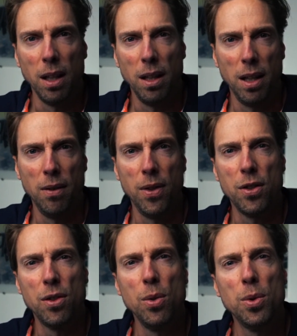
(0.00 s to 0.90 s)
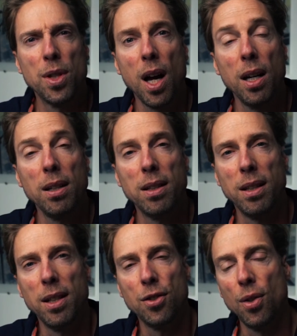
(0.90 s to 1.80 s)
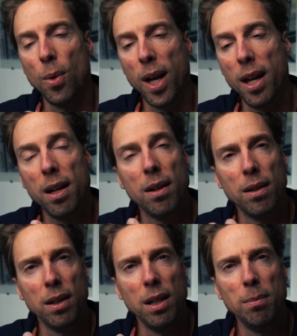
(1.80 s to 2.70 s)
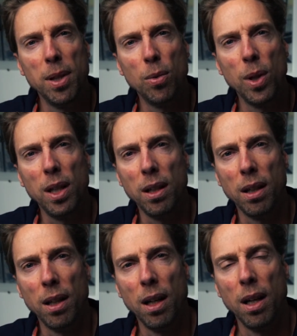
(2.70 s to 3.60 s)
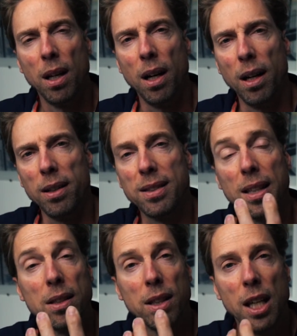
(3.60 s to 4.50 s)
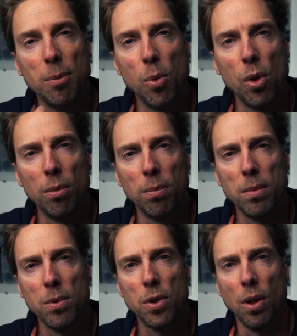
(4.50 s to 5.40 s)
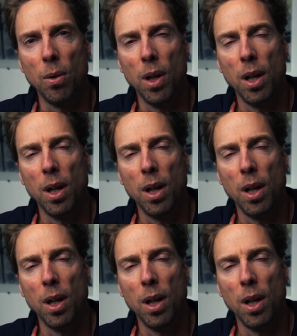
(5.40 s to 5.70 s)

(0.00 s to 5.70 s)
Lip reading: if it's too tight and there's no air in between, it's not going to keep warm. So